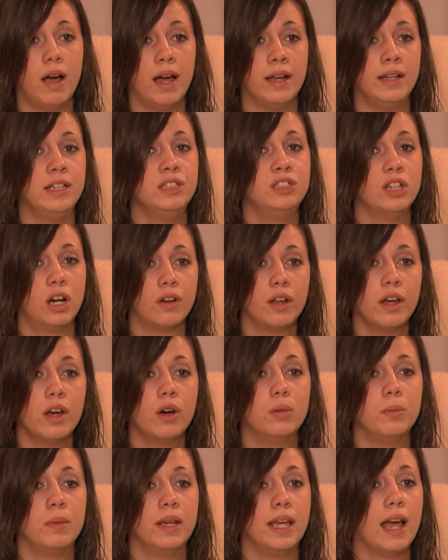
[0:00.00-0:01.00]
I need y'all to
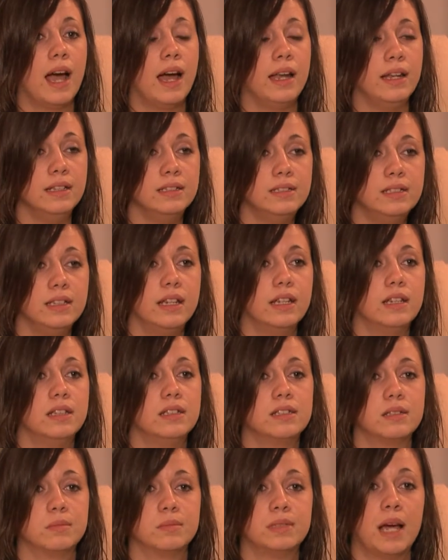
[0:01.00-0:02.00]
help me. I need to get
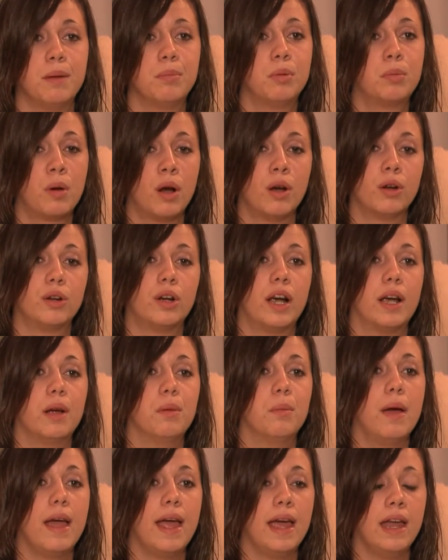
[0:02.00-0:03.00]
in some type of
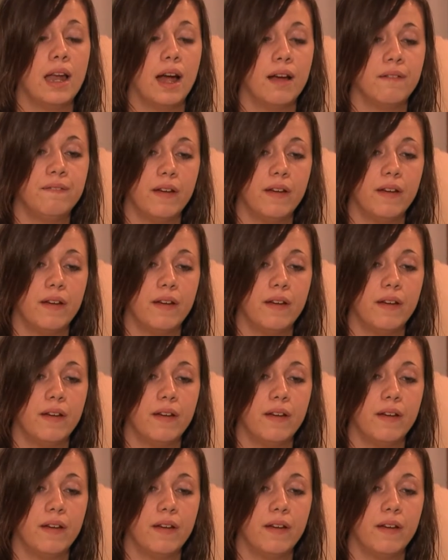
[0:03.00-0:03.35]
program. And I